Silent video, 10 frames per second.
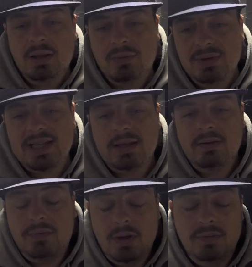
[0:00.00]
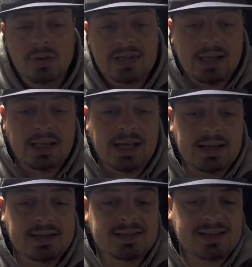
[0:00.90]
through a few
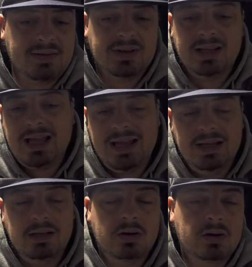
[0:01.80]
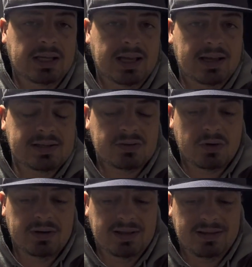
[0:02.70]
10ks 7 8 9ks
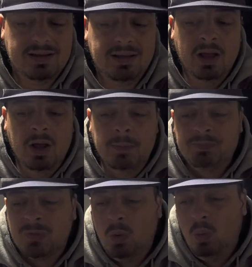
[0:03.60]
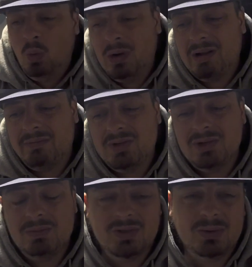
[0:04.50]
thrown in there all
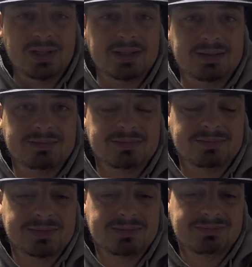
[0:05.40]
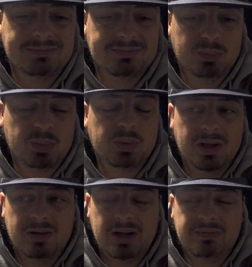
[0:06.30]
averaging between
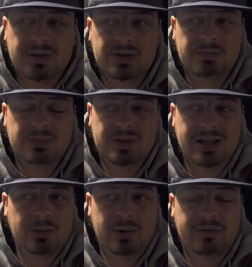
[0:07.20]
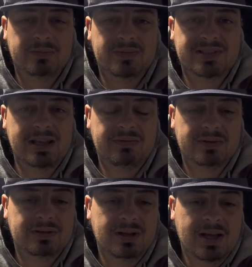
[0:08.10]
yeah averaging anywhere from
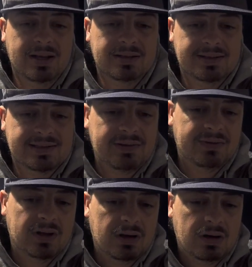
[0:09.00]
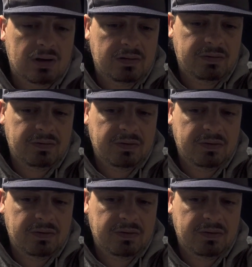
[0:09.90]
7 to seven and a half